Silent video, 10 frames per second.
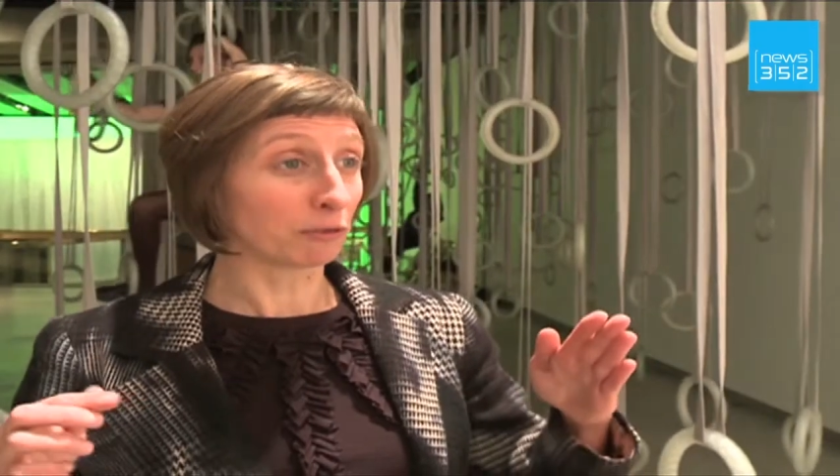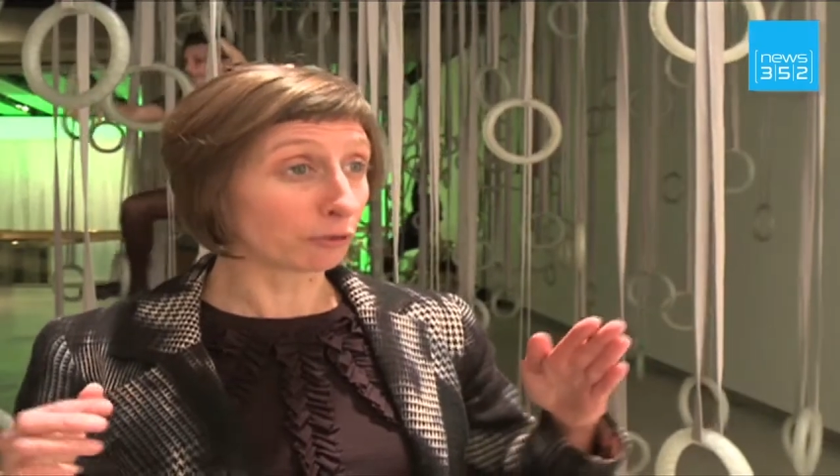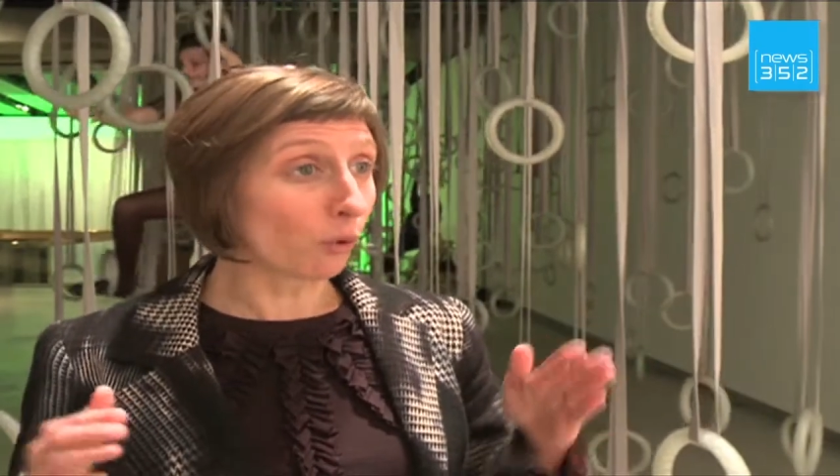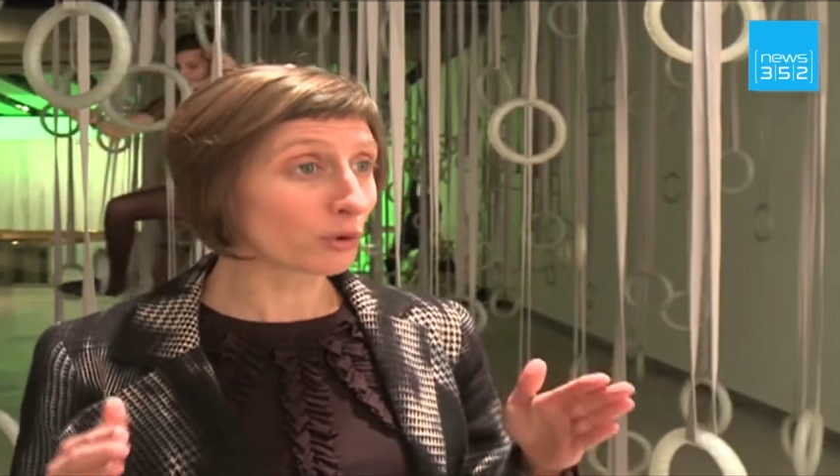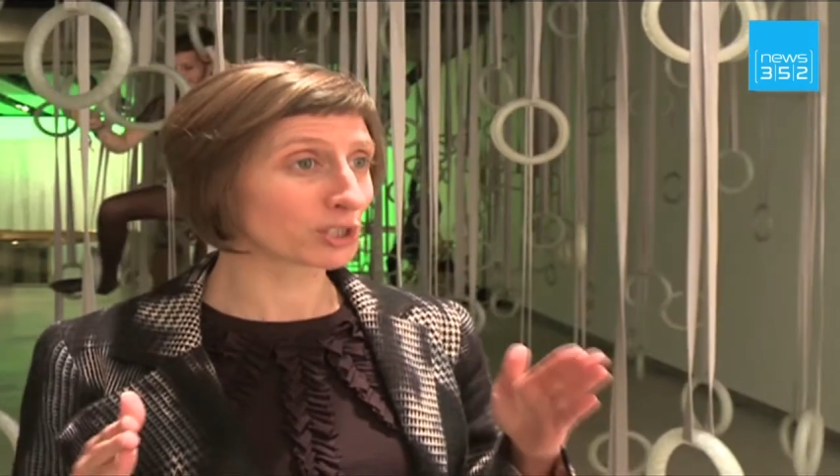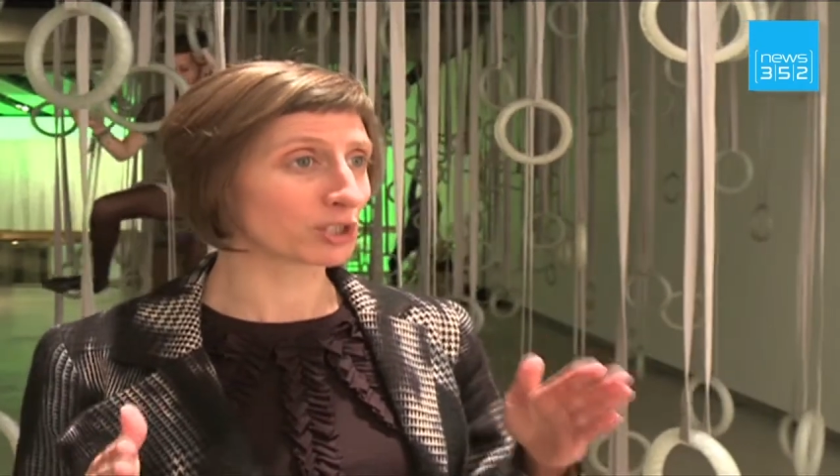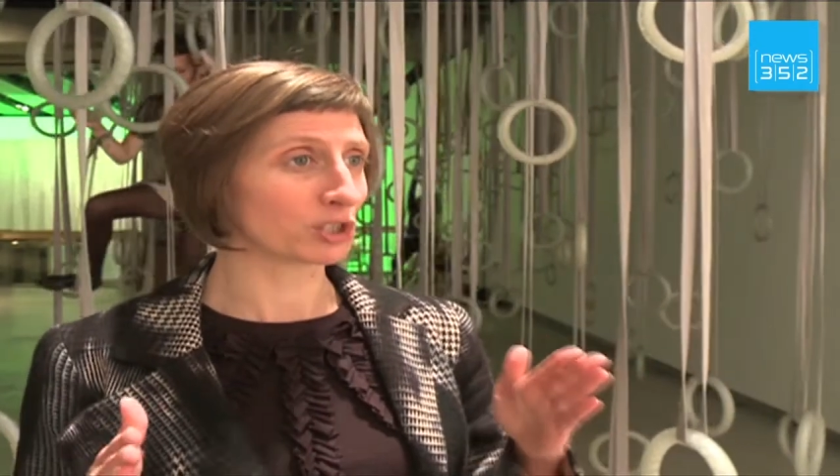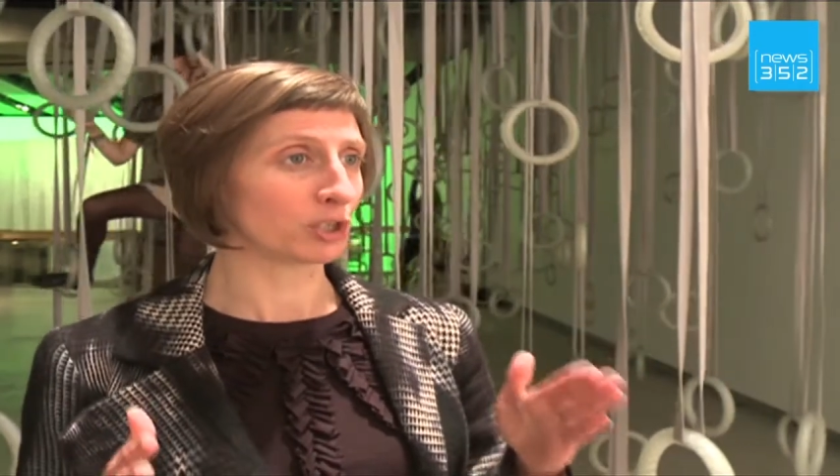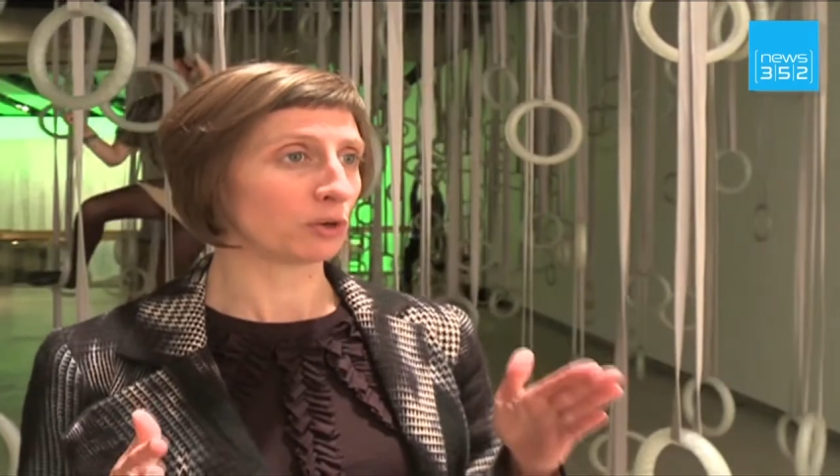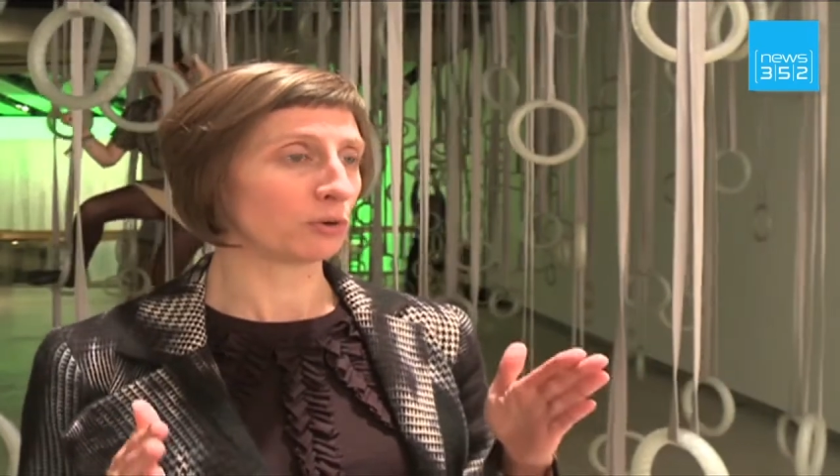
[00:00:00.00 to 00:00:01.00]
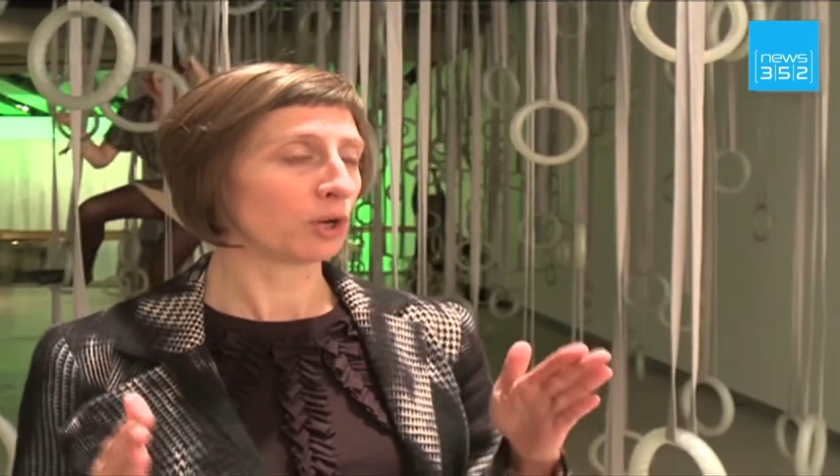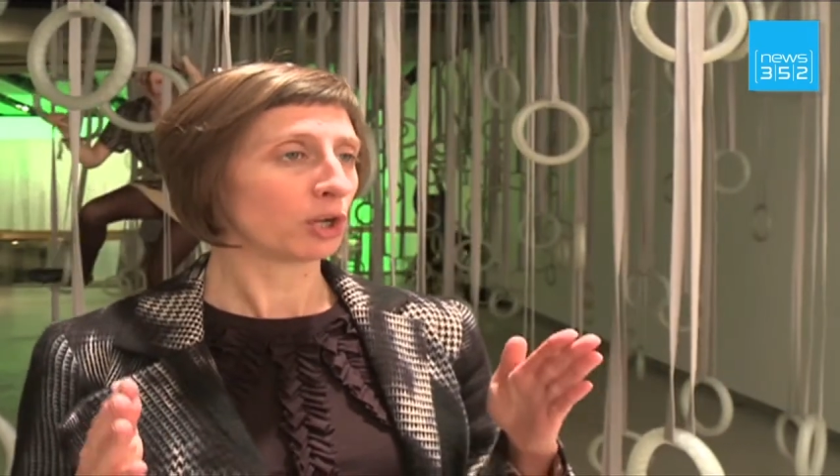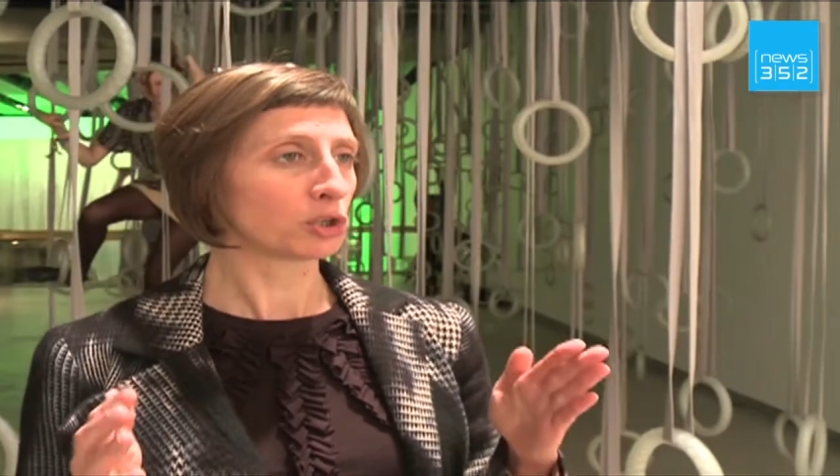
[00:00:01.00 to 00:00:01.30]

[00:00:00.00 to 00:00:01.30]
forces you